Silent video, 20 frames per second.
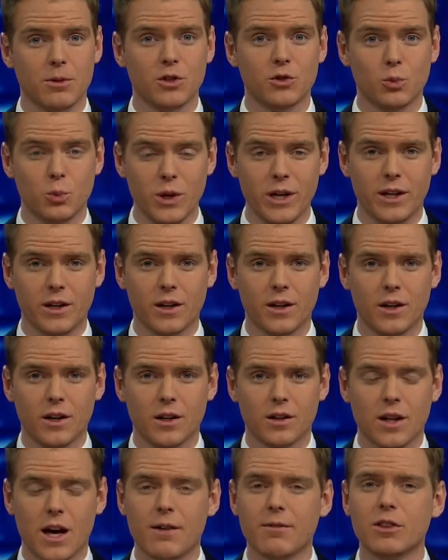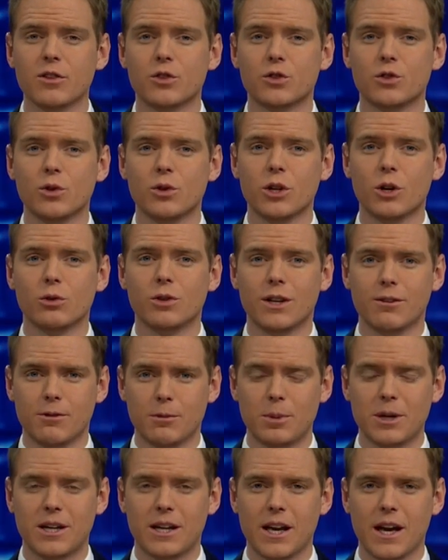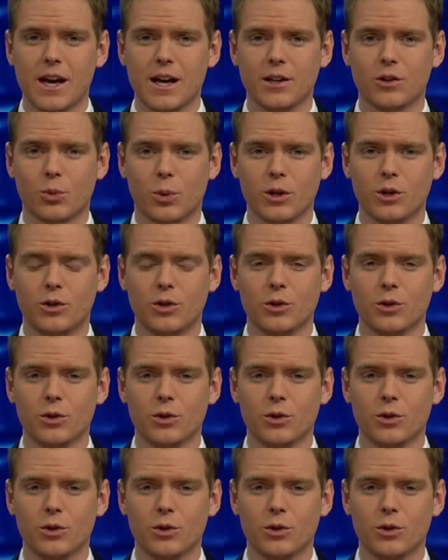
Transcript: this week. Live in the studio, David McKay, 22